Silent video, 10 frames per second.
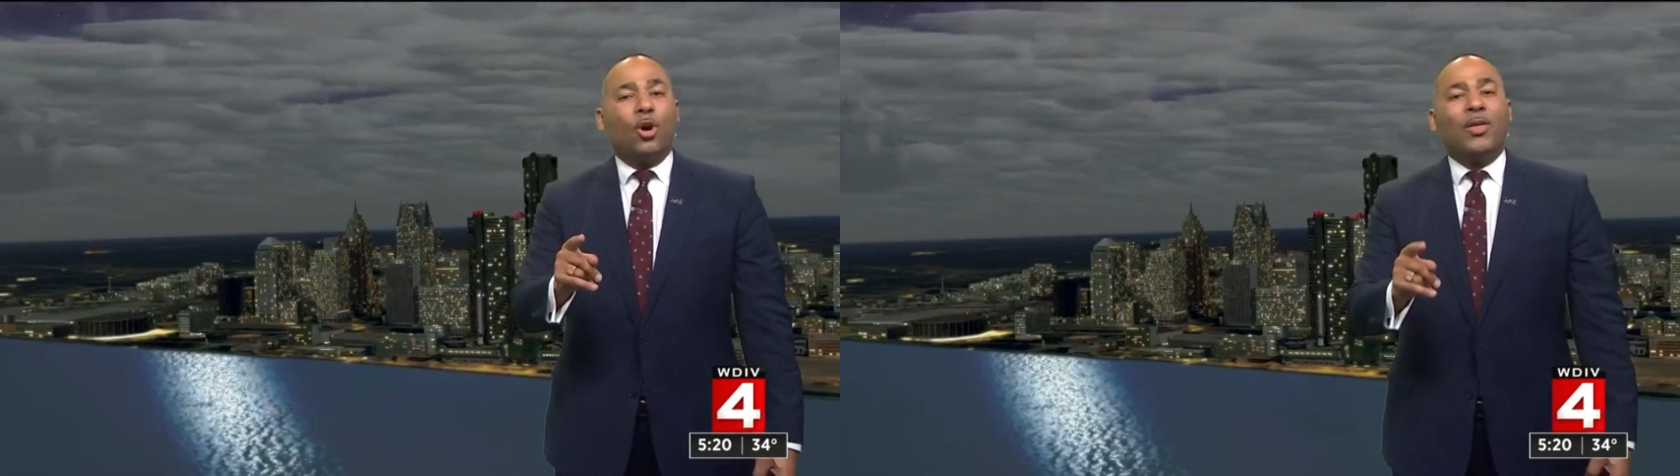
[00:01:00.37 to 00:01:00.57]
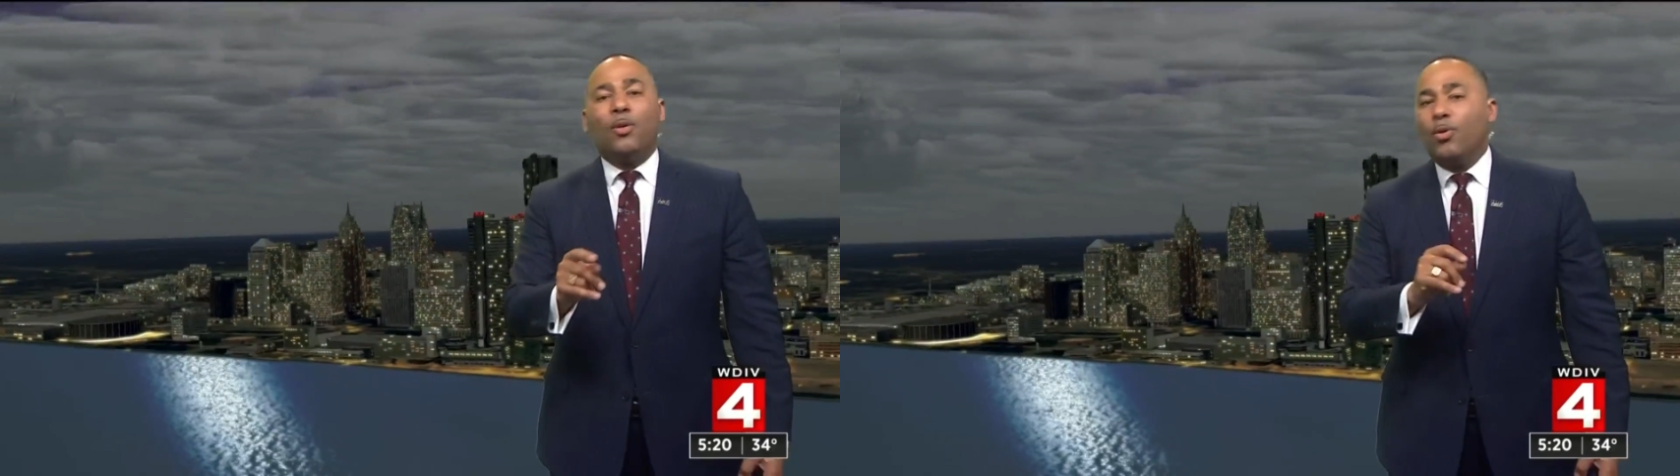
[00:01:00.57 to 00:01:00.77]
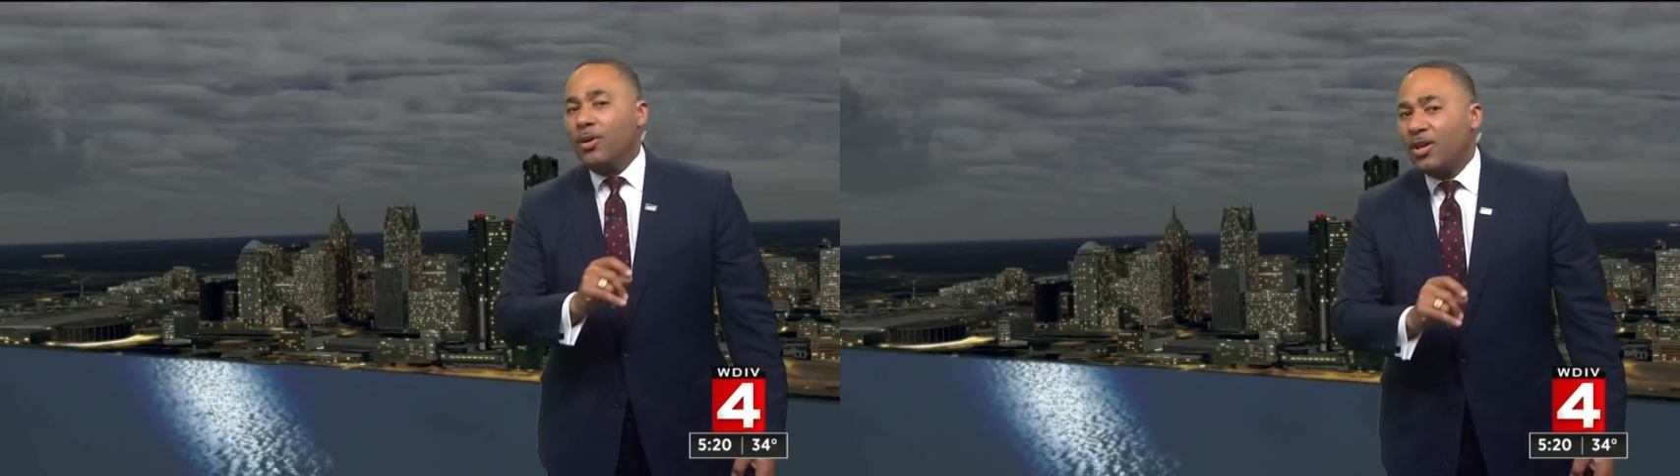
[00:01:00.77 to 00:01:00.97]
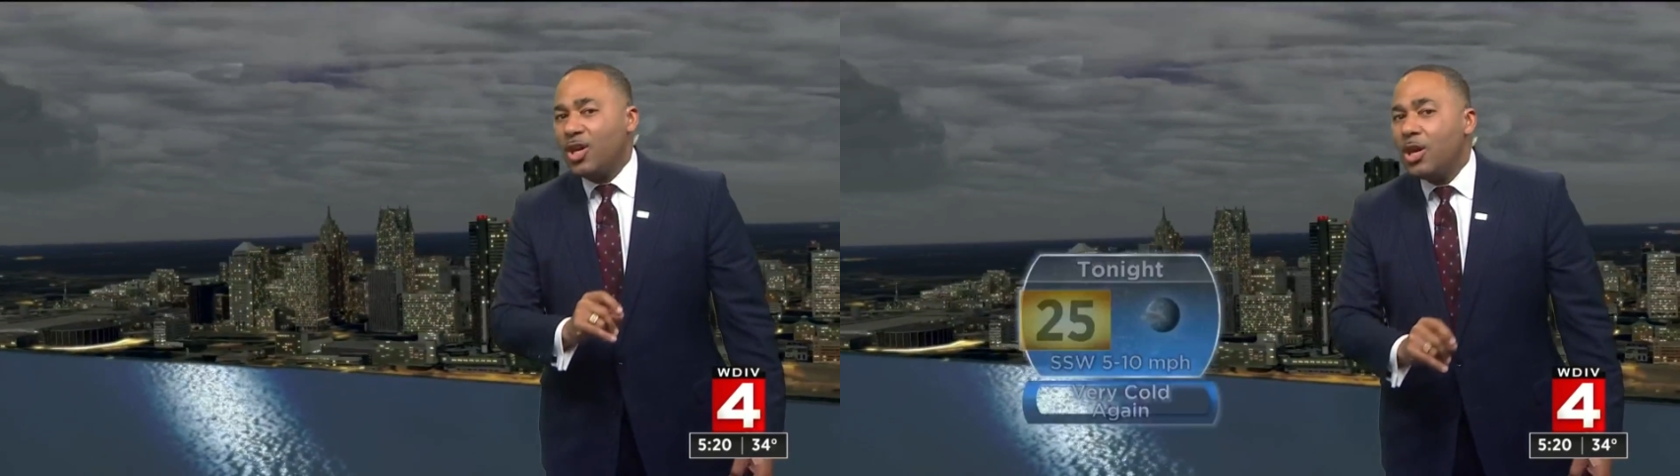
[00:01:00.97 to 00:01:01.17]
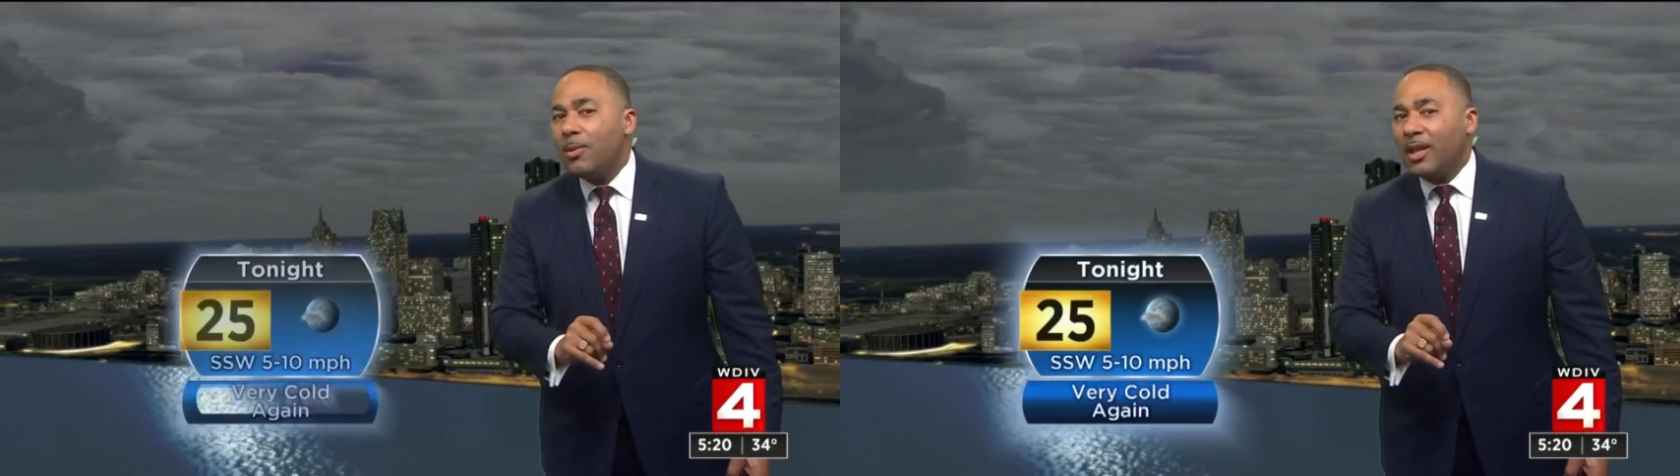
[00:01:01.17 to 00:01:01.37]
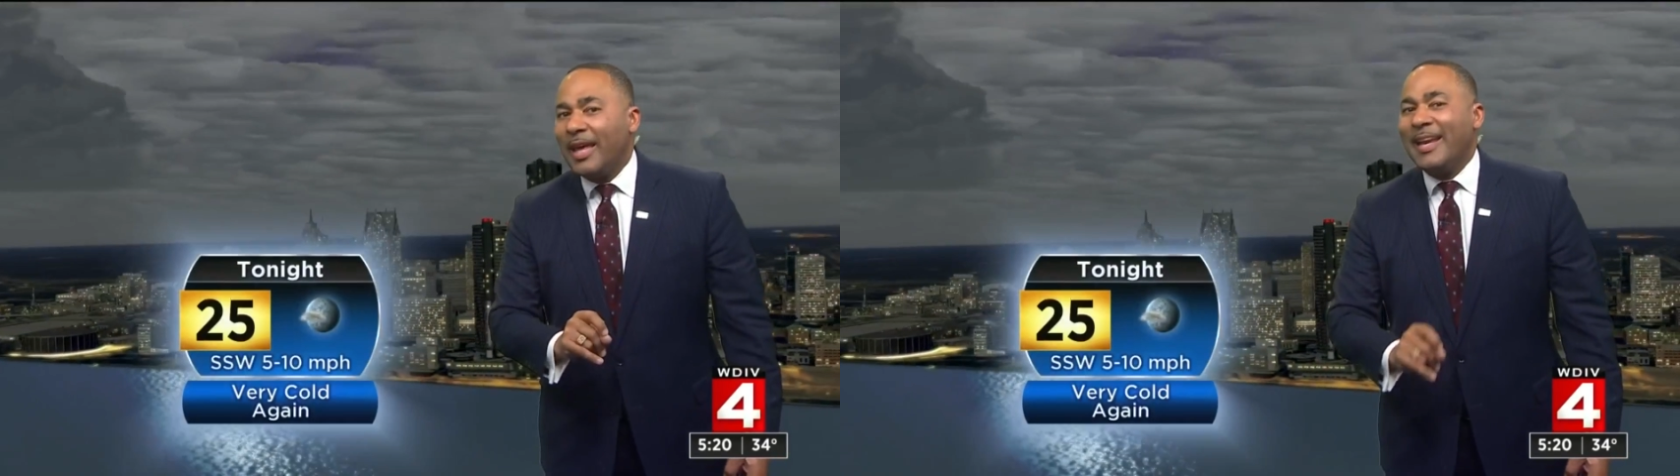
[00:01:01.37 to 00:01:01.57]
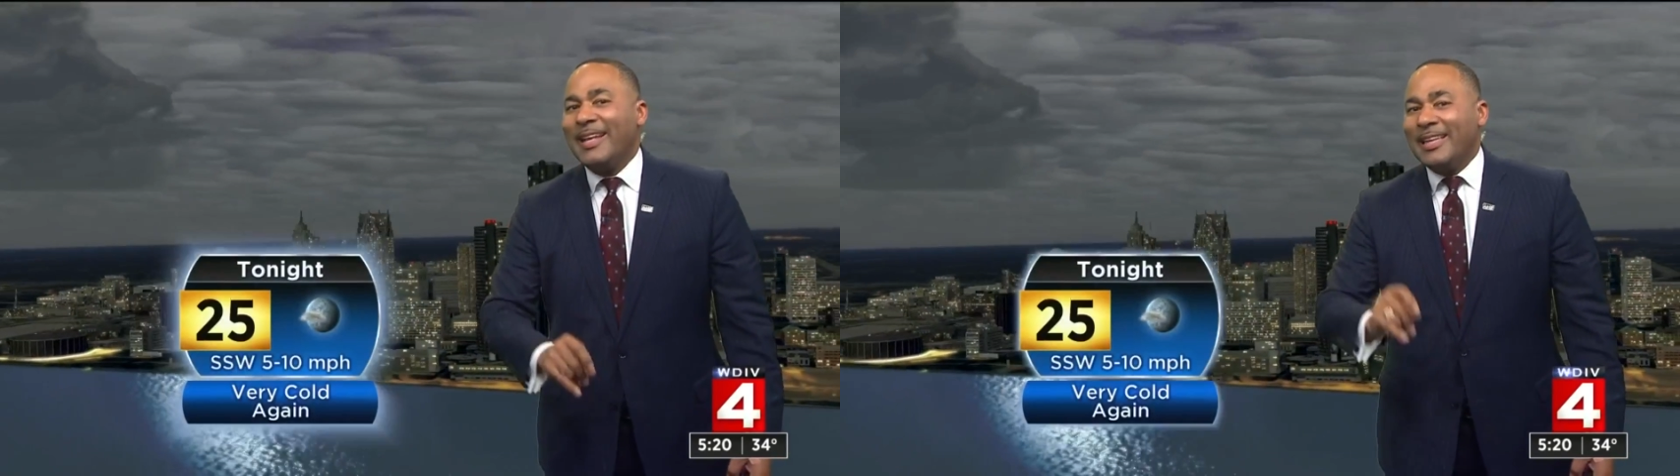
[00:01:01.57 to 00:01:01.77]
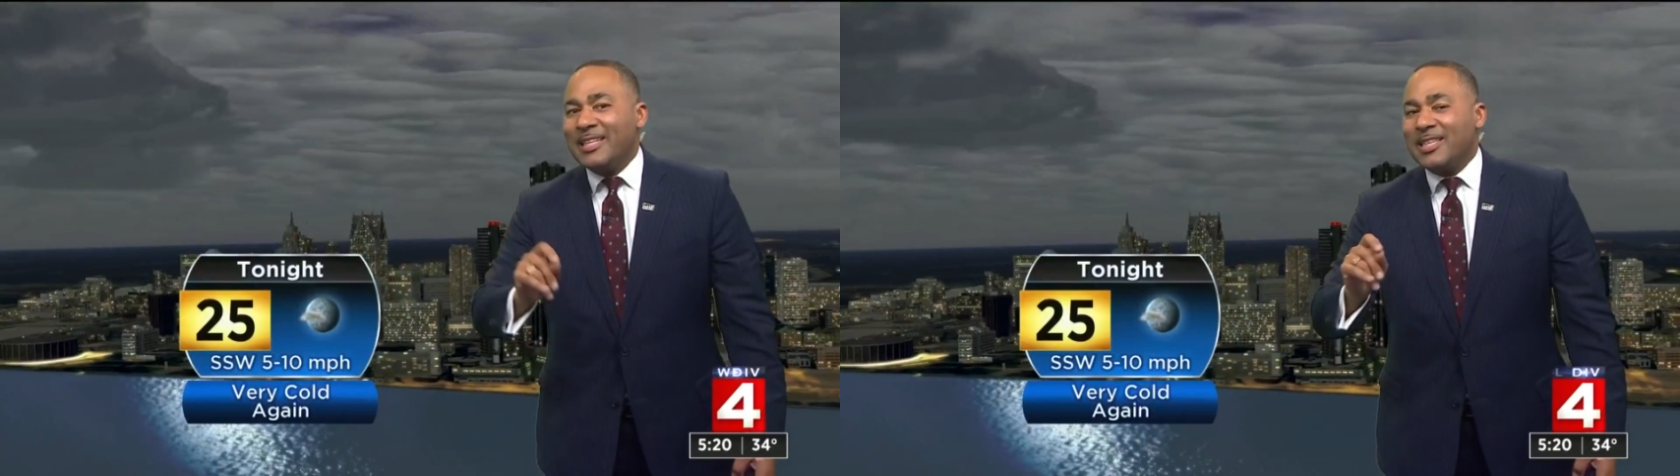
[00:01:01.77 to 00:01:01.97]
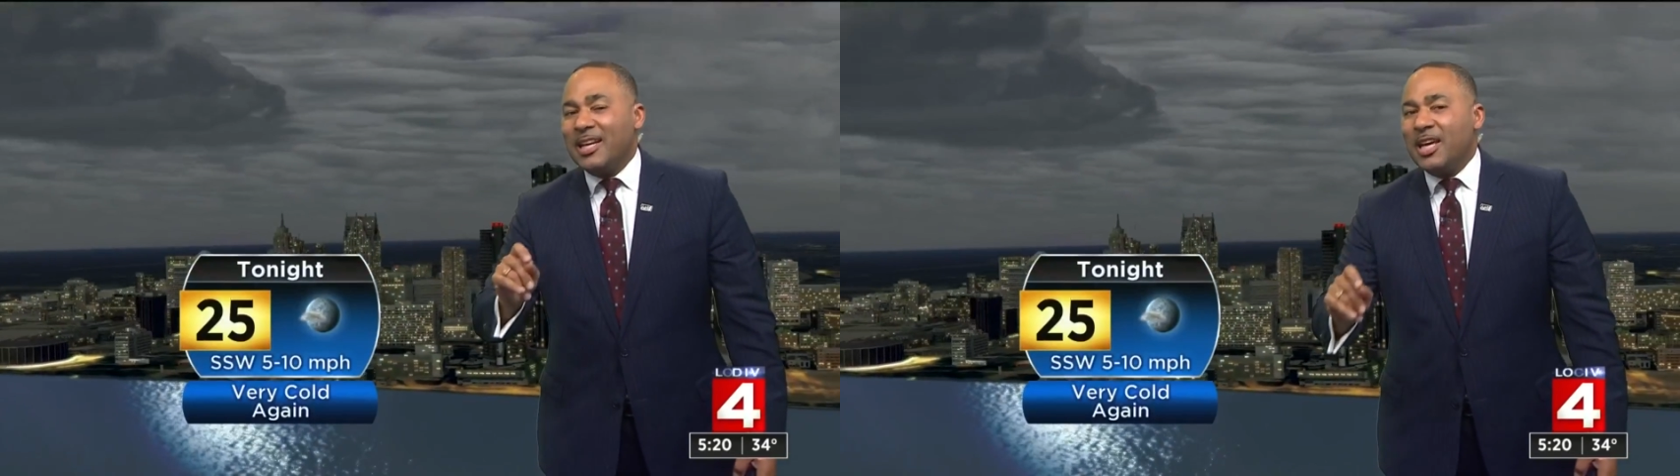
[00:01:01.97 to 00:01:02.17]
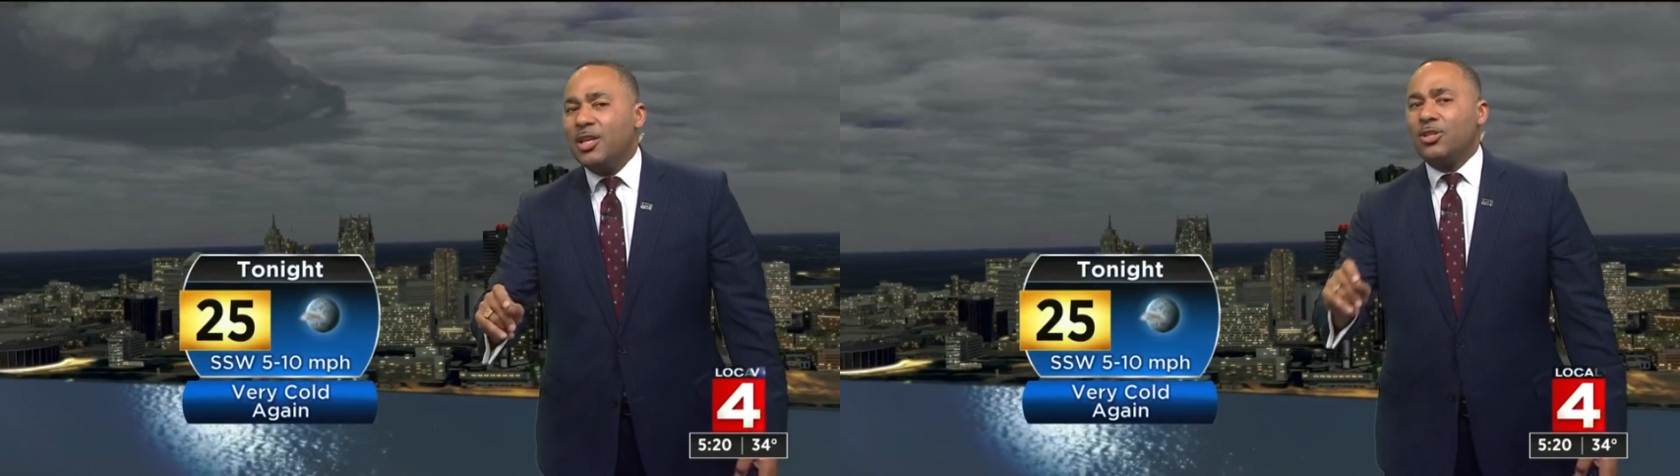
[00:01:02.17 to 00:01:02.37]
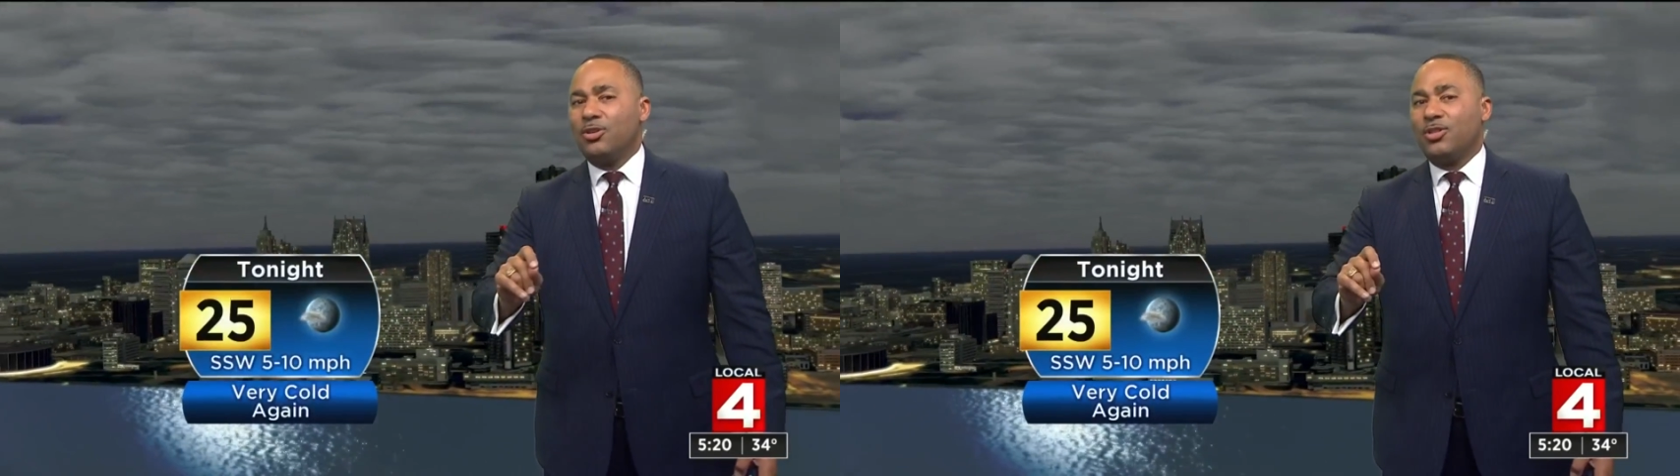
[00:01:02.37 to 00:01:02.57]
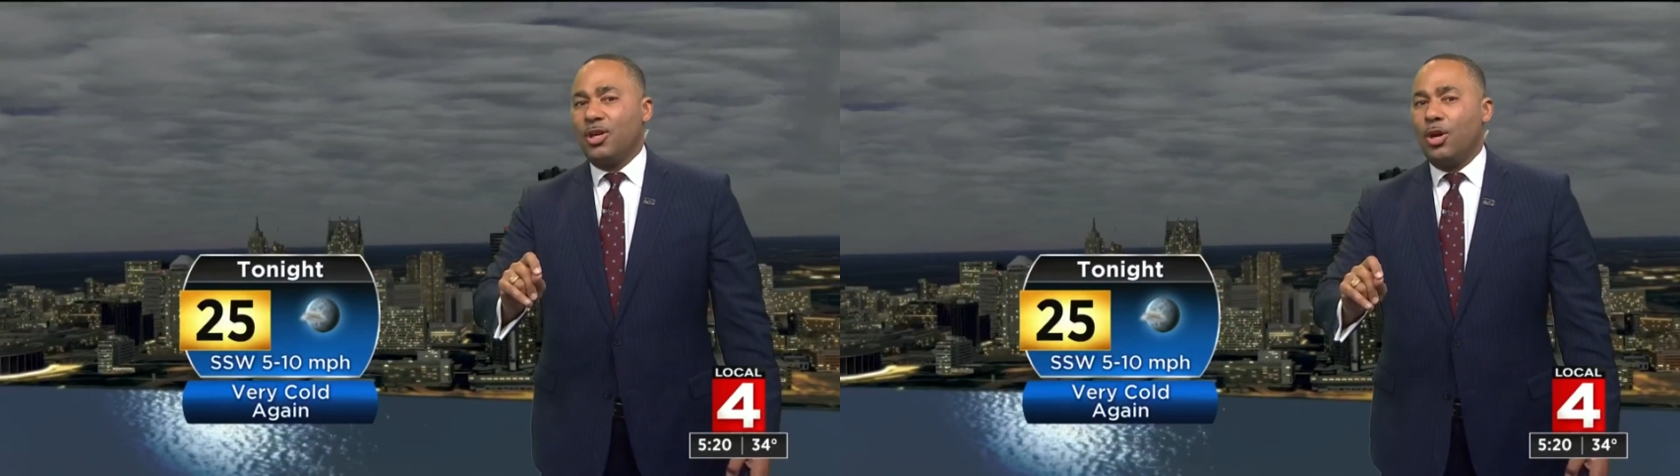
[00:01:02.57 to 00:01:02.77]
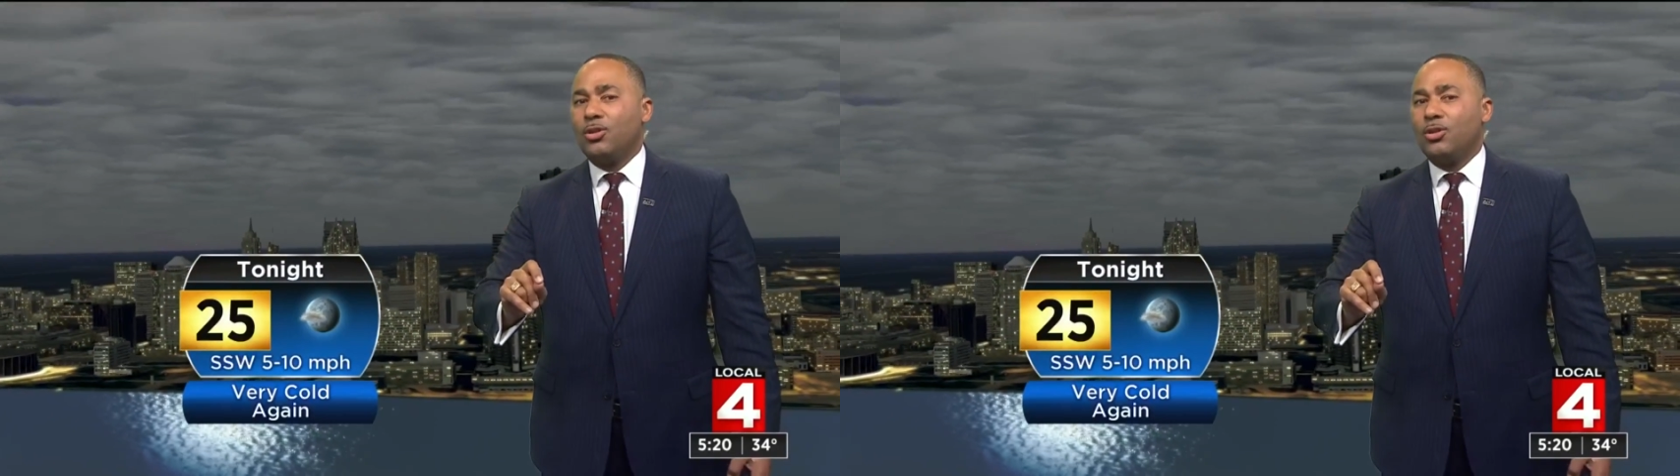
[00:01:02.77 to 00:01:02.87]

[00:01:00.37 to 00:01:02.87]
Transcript: that will accumulate at least an inch or so,